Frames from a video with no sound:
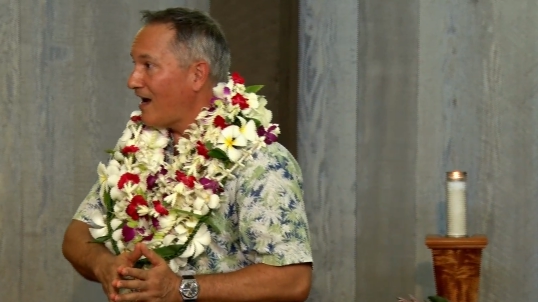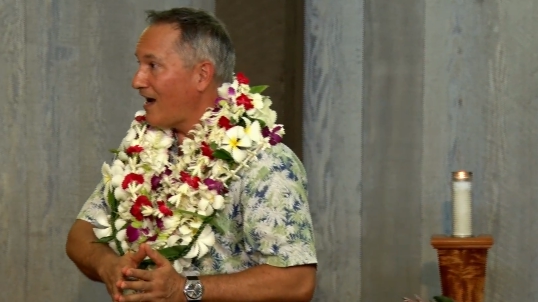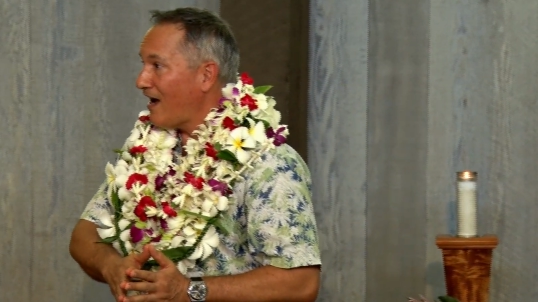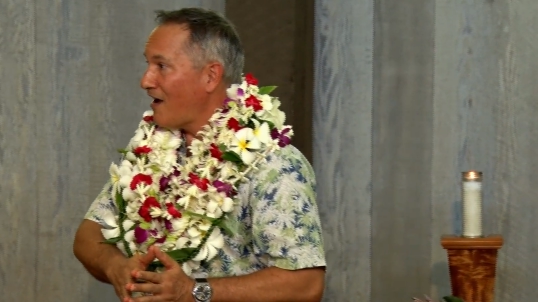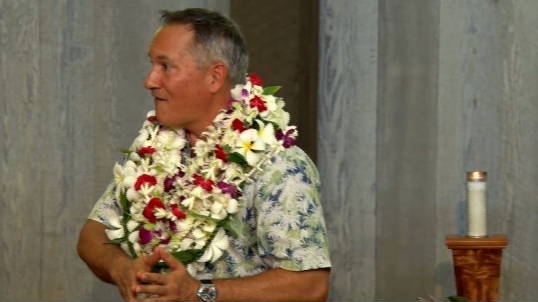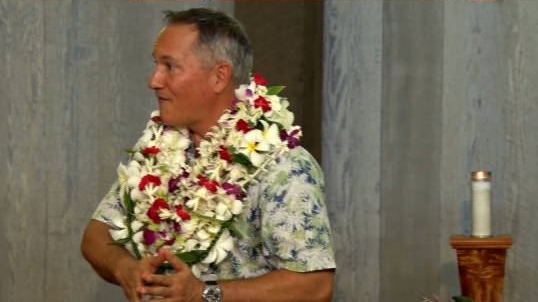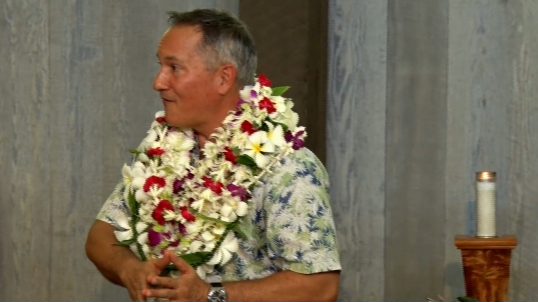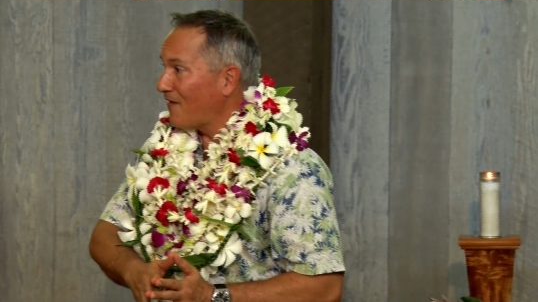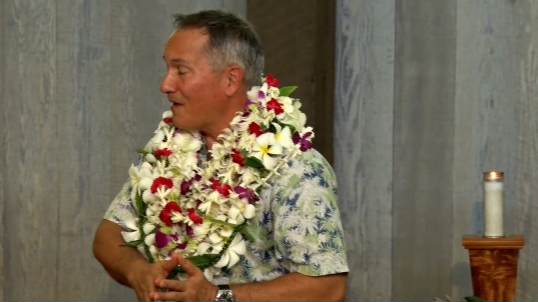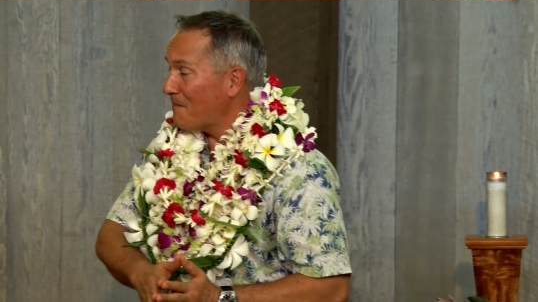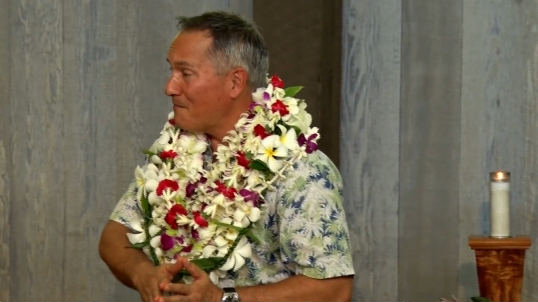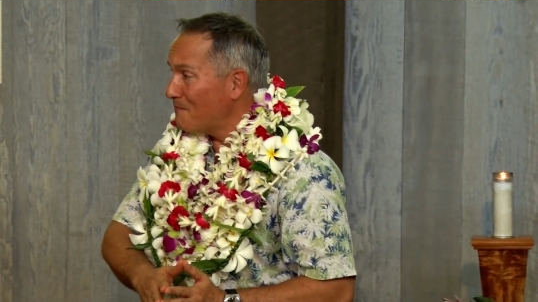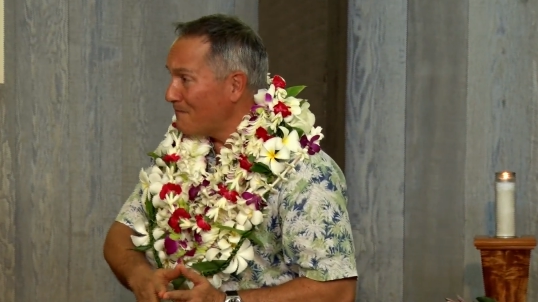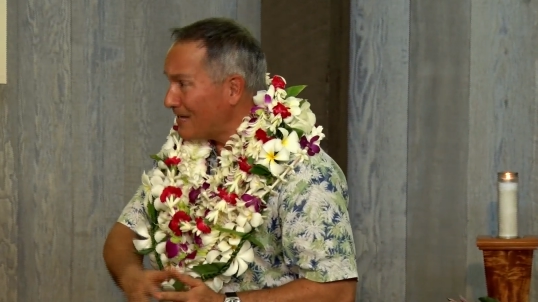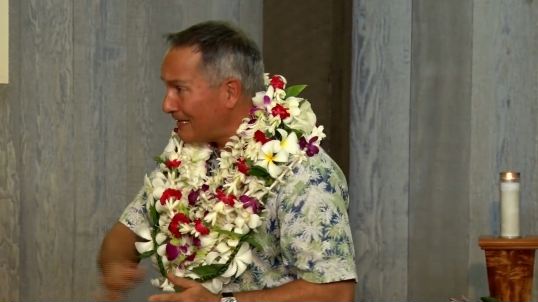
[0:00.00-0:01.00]
of
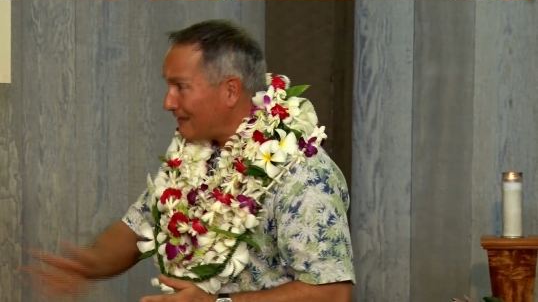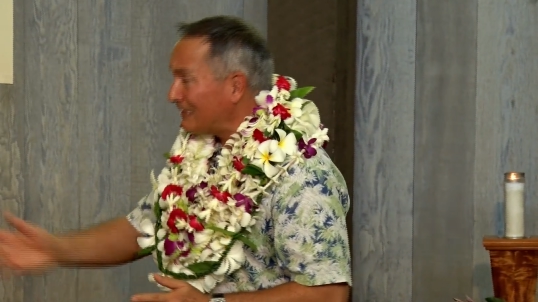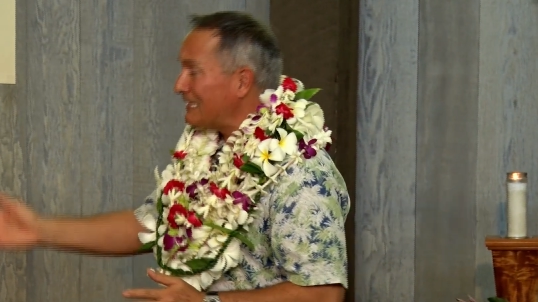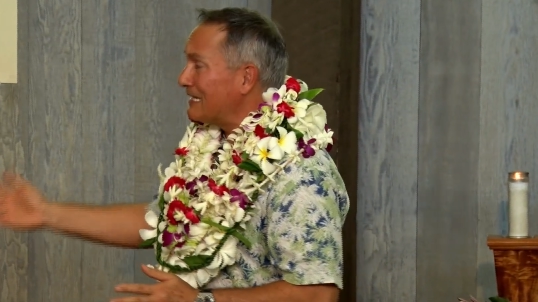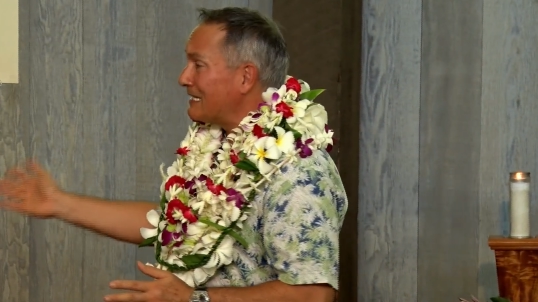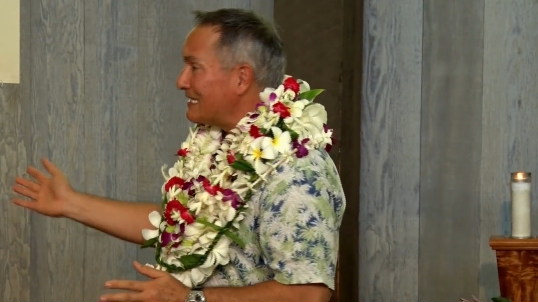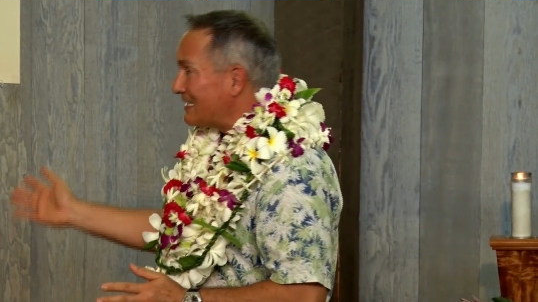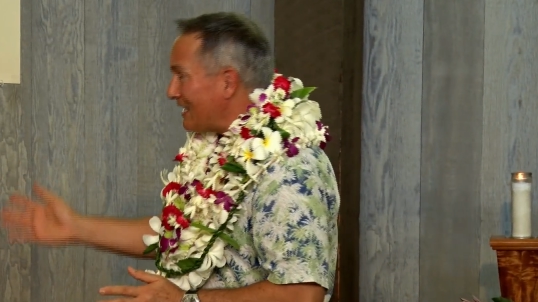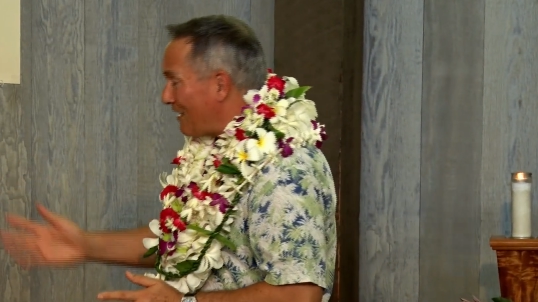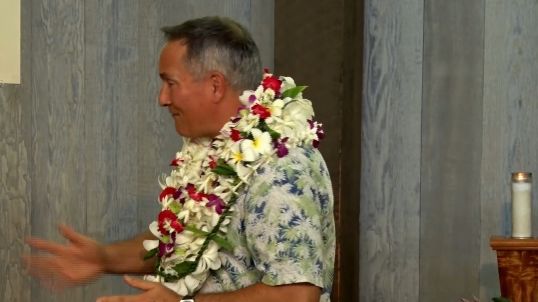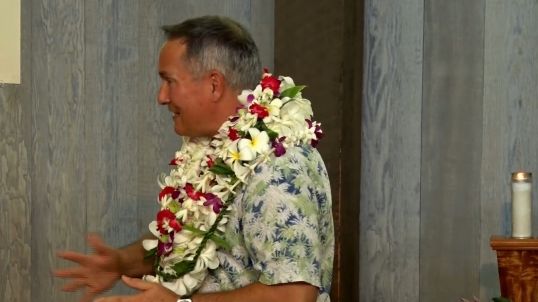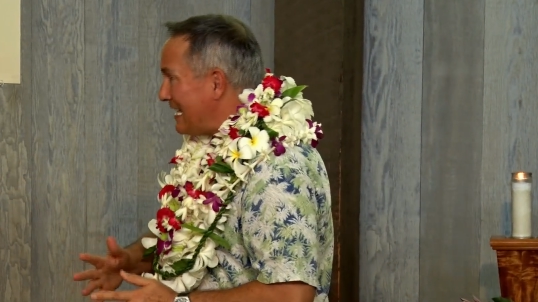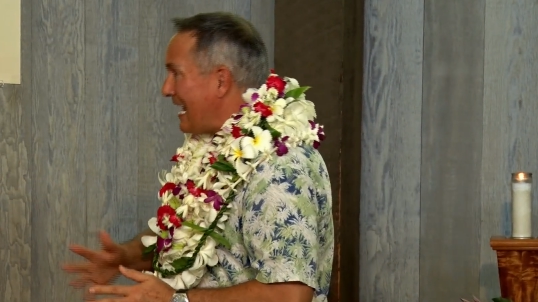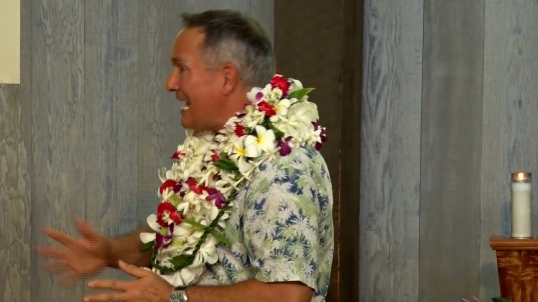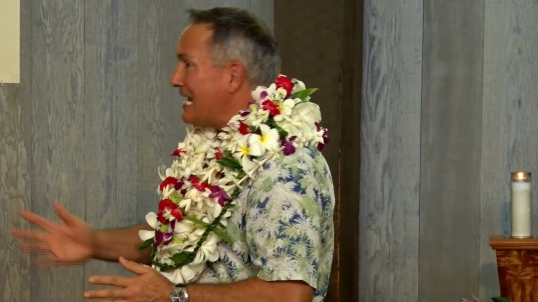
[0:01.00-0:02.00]
millions of
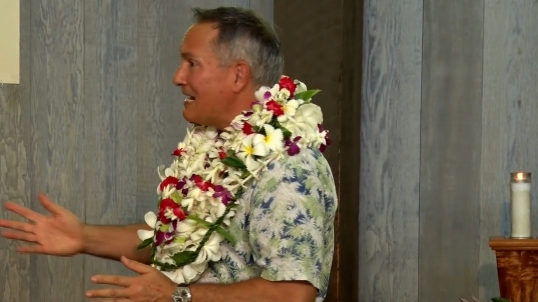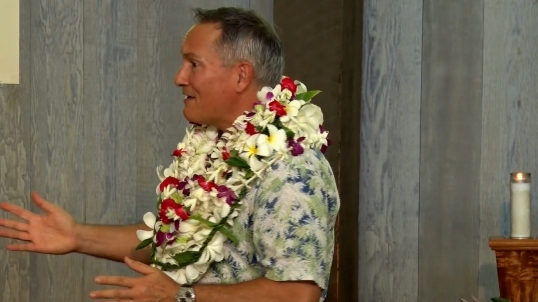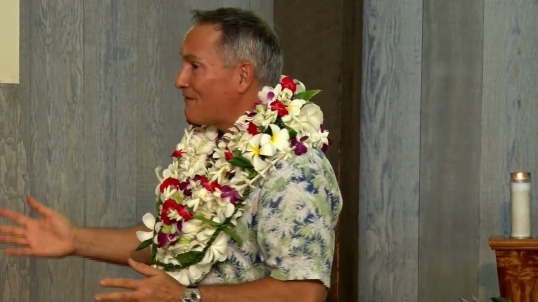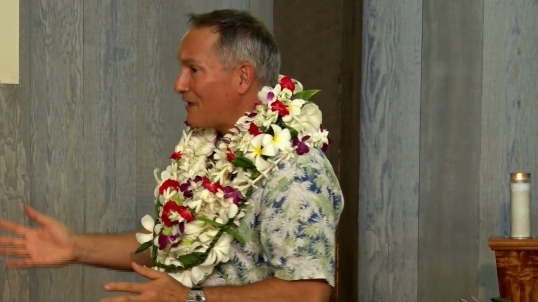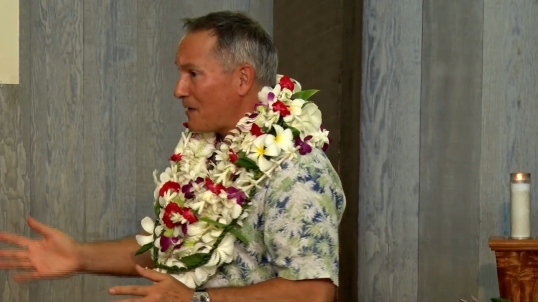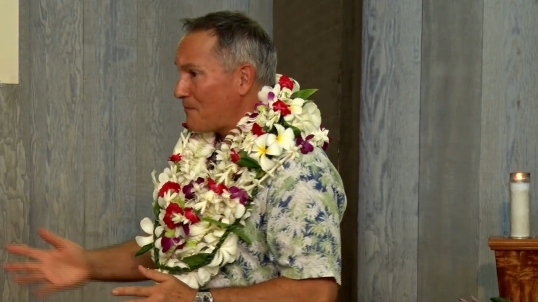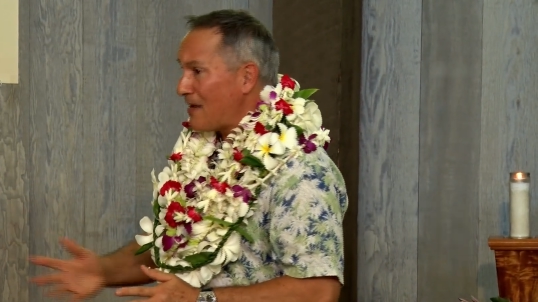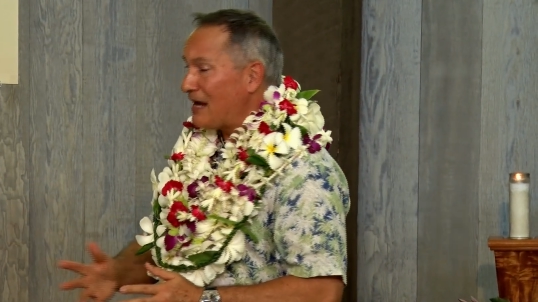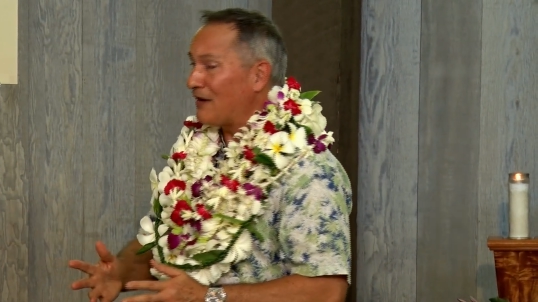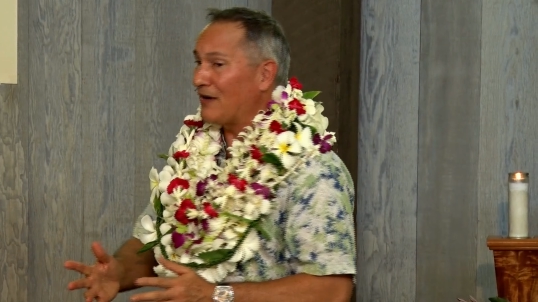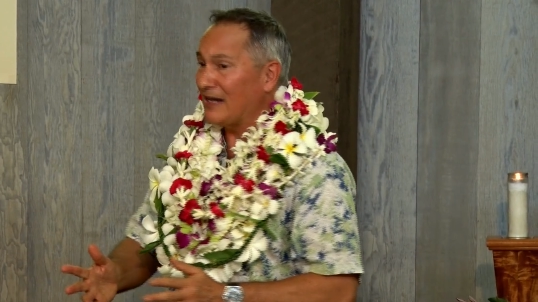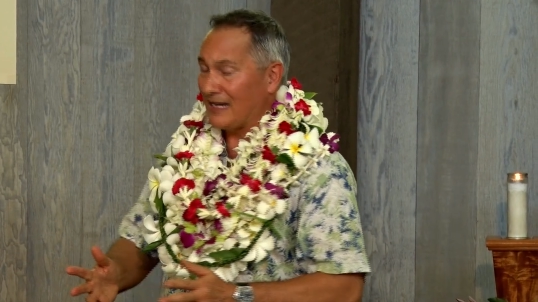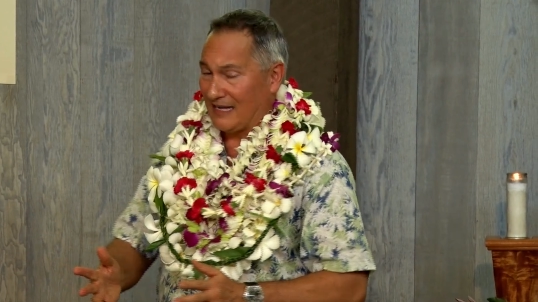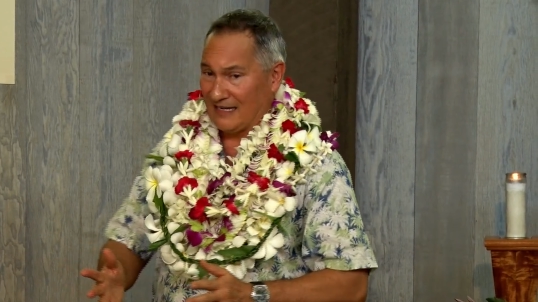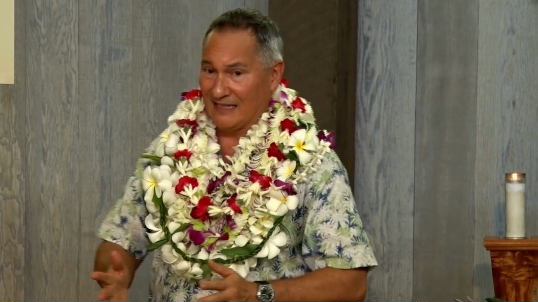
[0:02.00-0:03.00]
Native
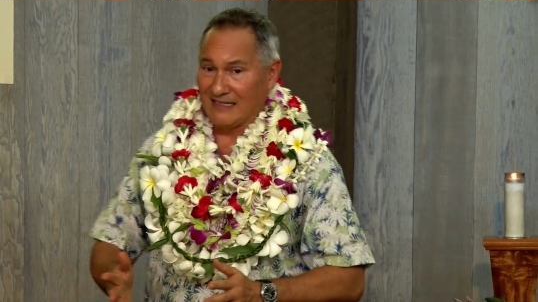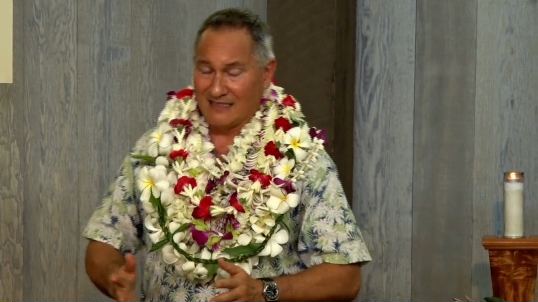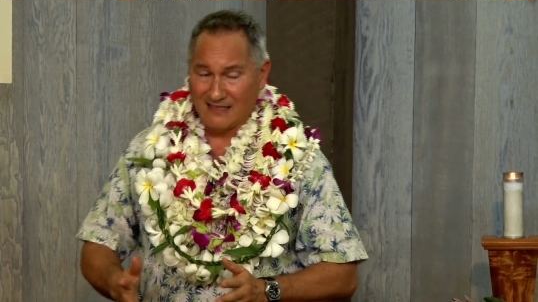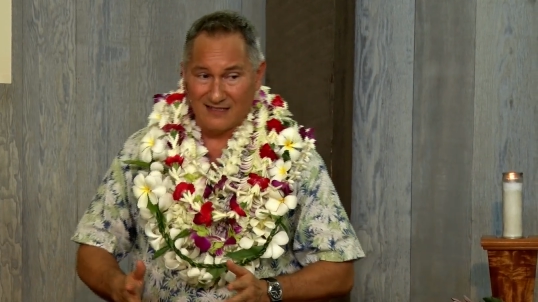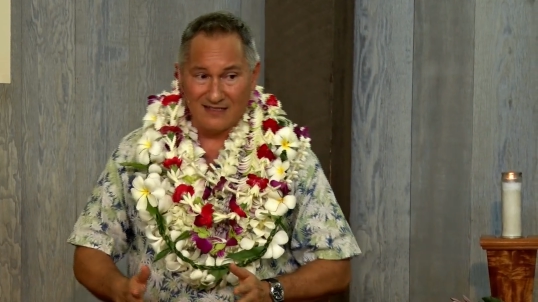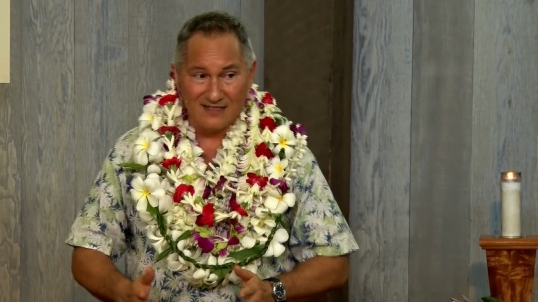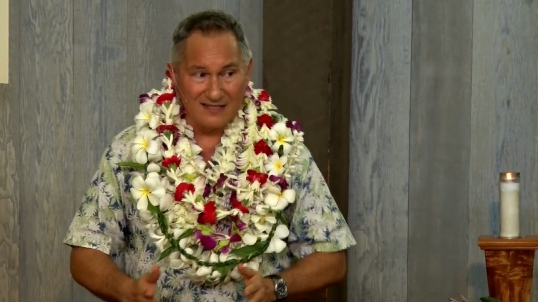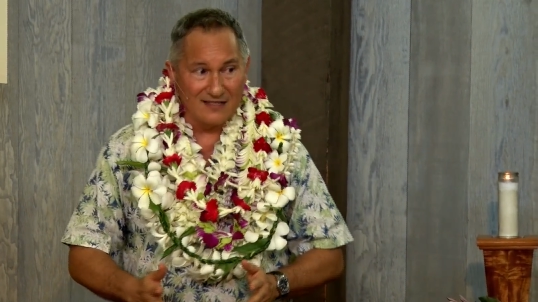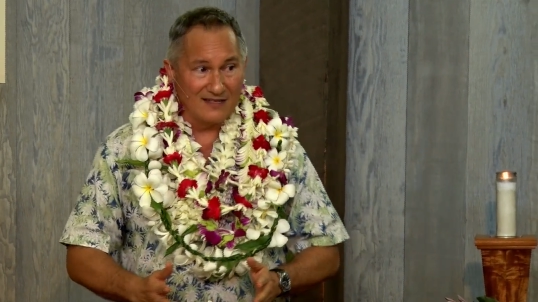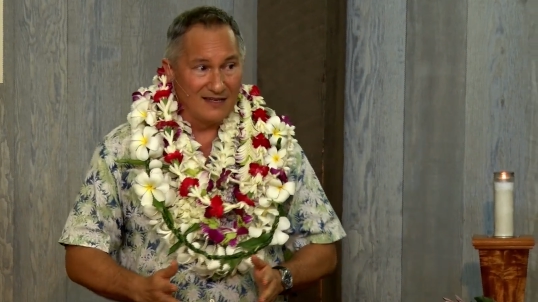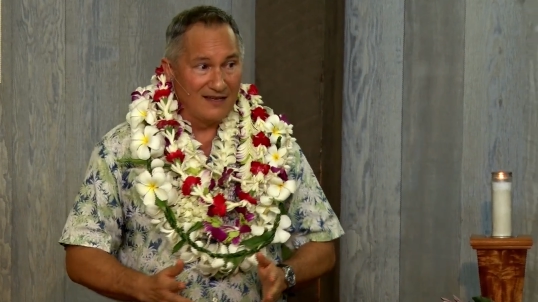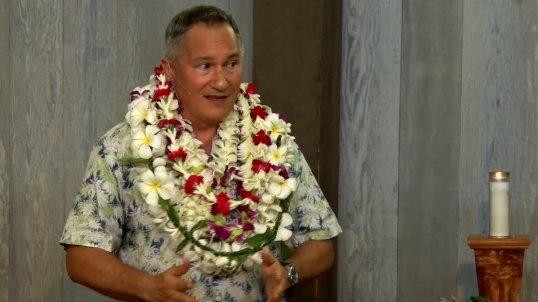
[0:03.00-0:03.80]
Americans